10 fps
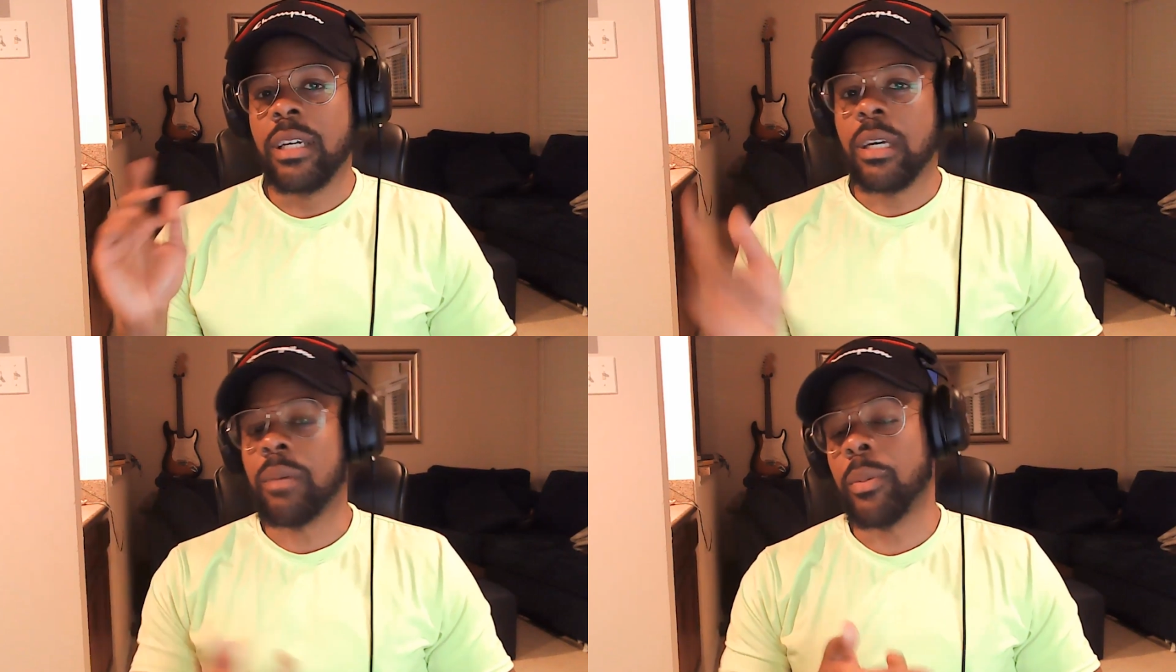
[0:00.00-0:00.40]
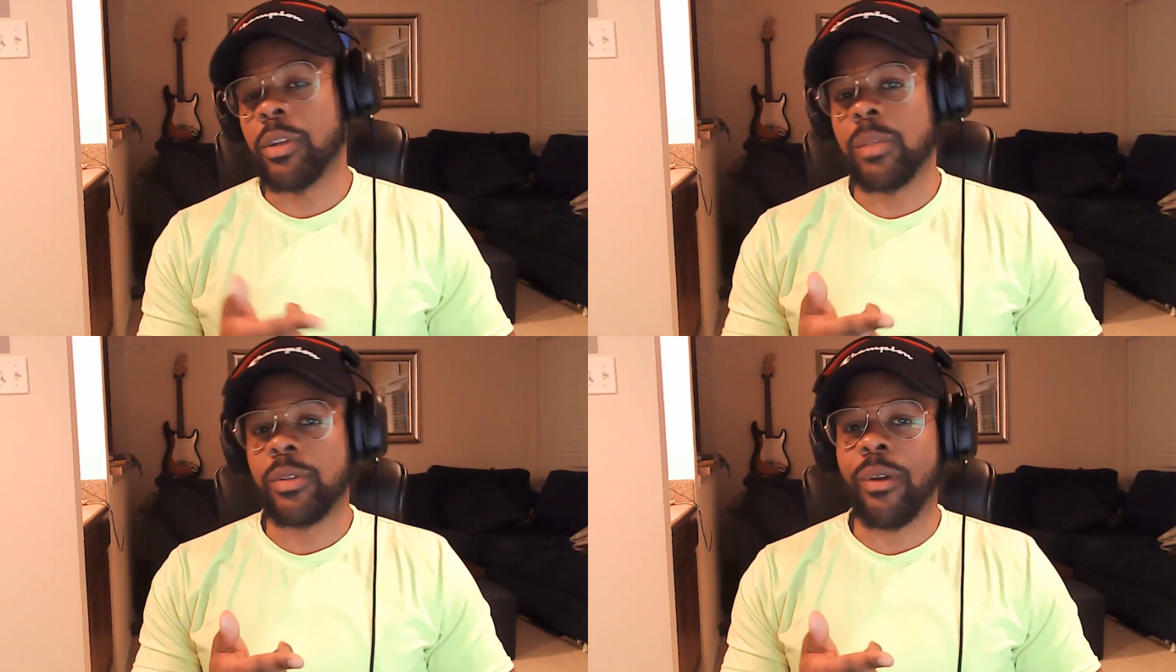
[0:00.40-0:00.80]
Uh, remember to
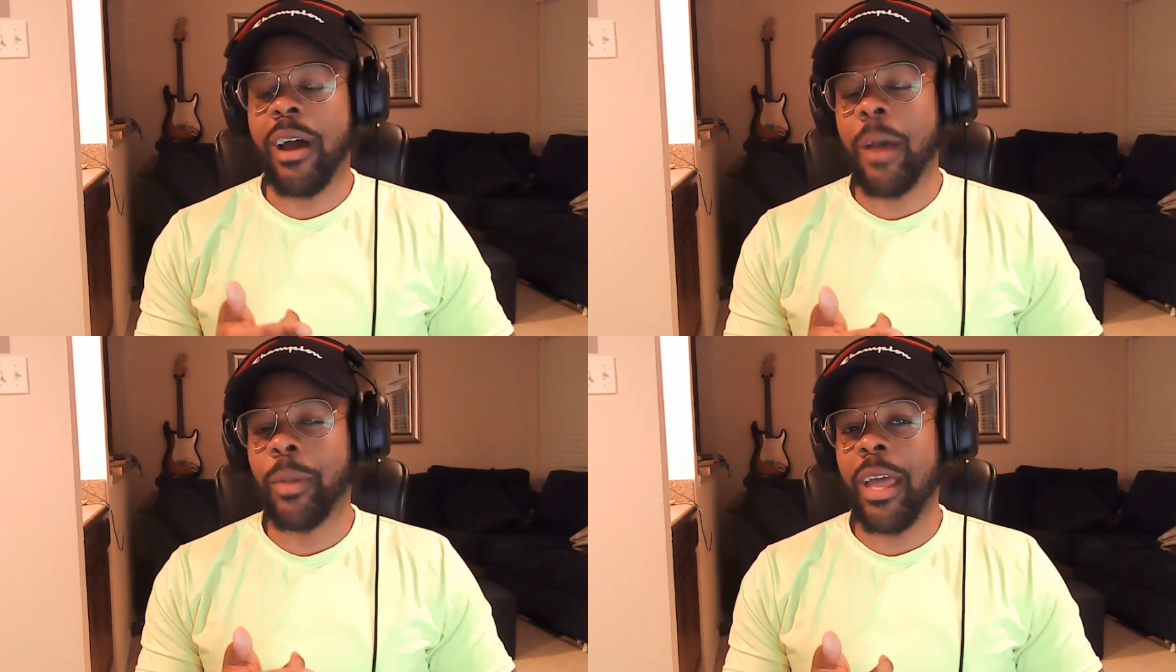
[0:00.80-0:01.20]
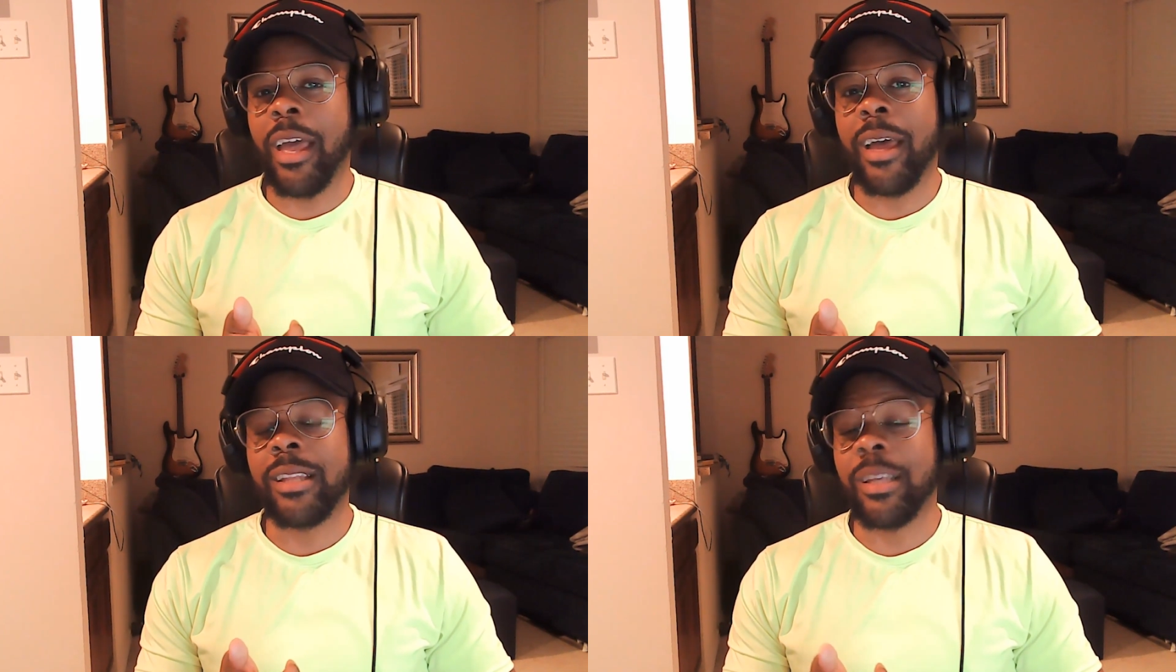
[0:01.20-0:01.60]
subscribe,
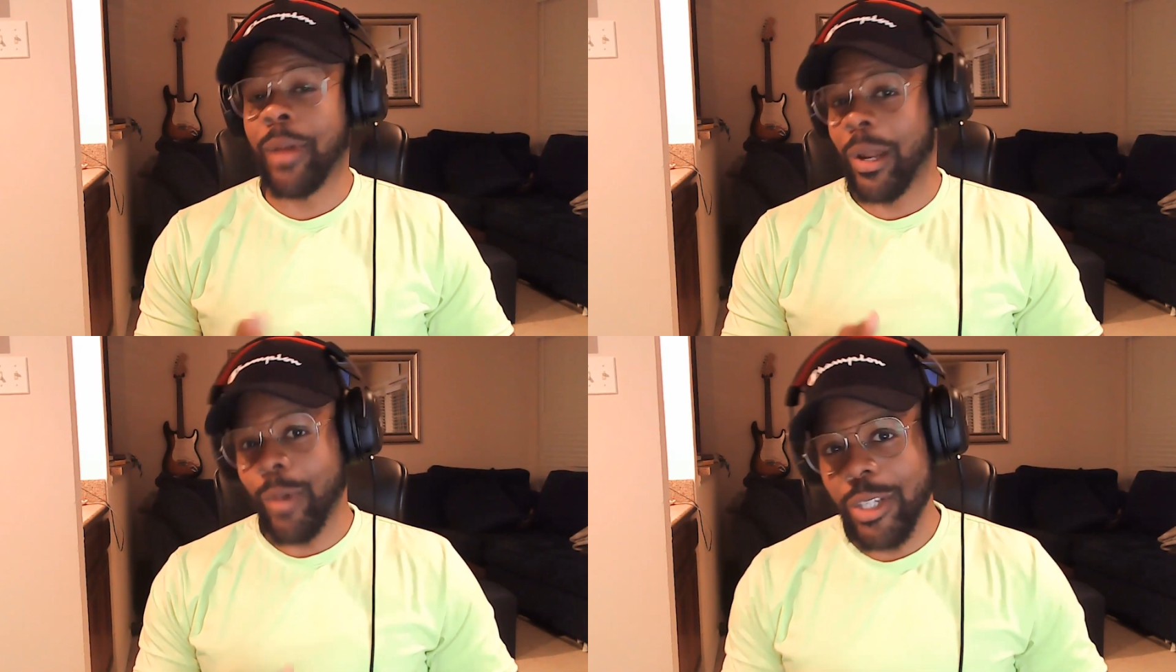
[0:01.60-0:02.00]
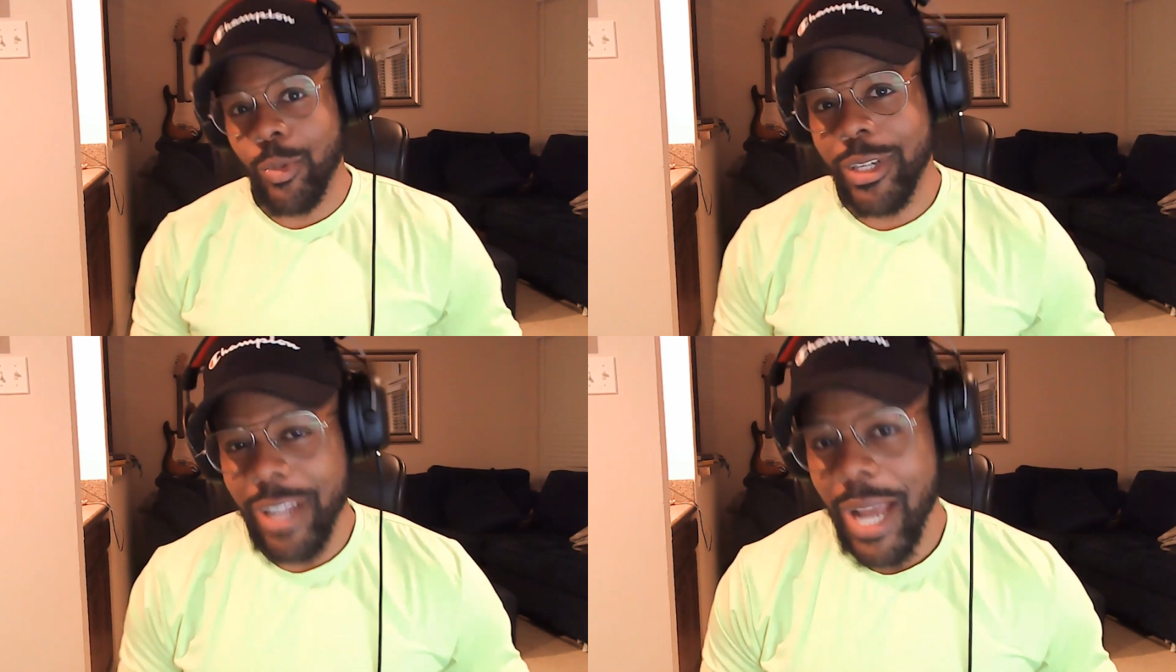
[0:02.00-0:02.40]
and I'm not going to waste too
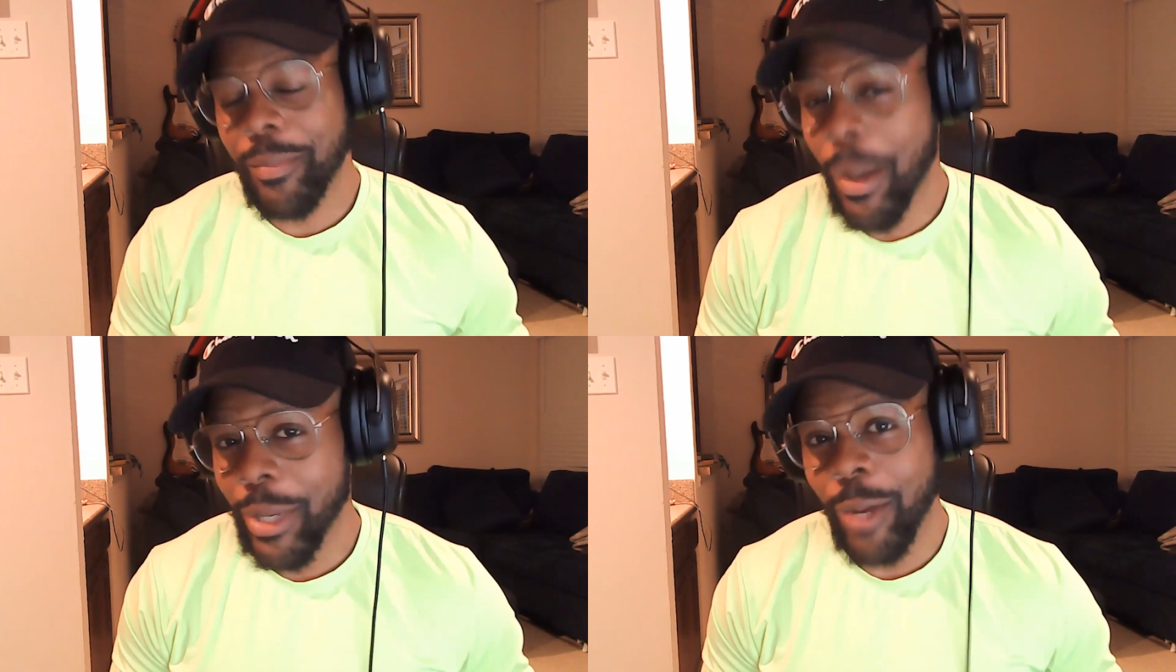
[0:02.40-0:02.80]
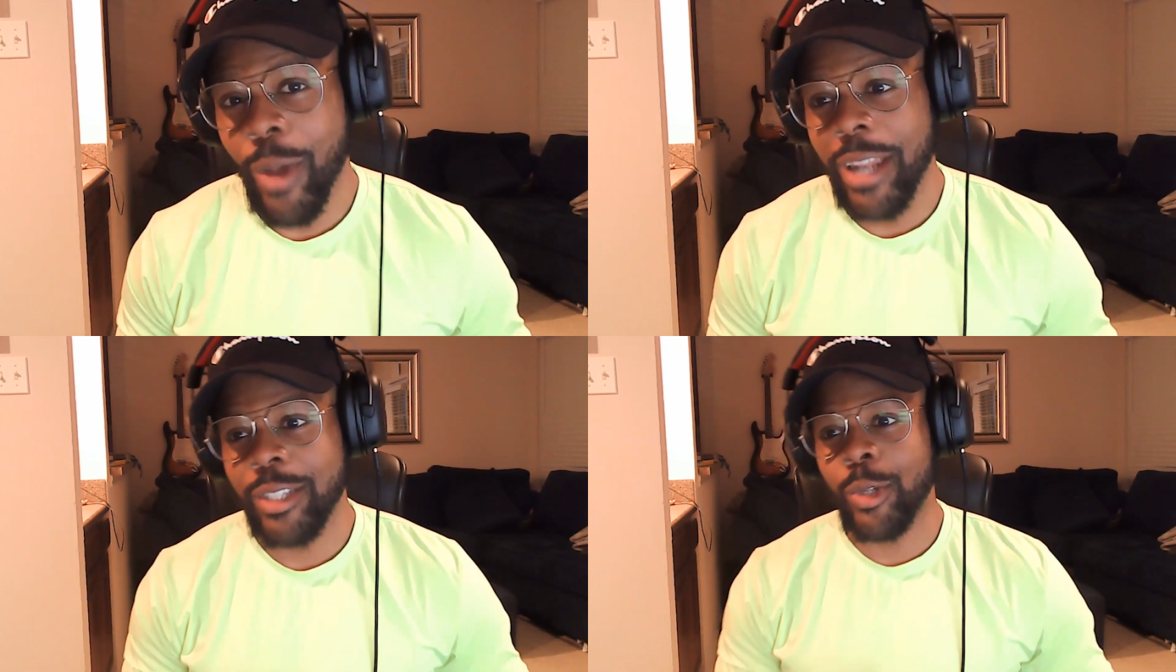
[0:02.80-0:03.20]
much time. I'm going to get
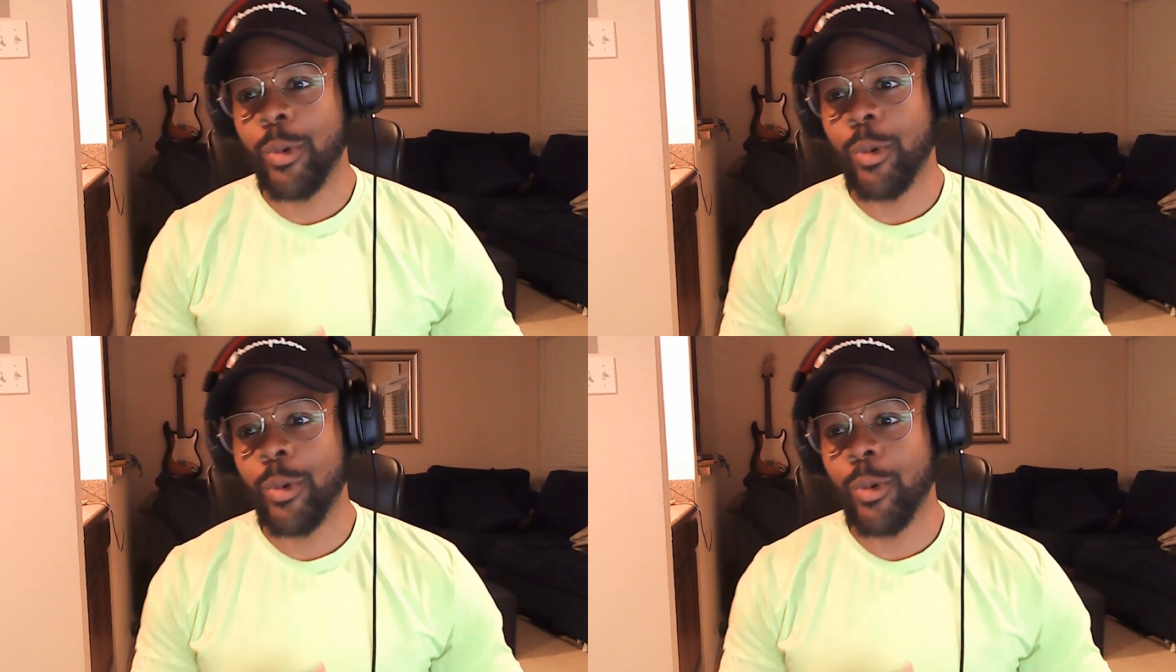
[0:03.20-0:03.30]
right into it.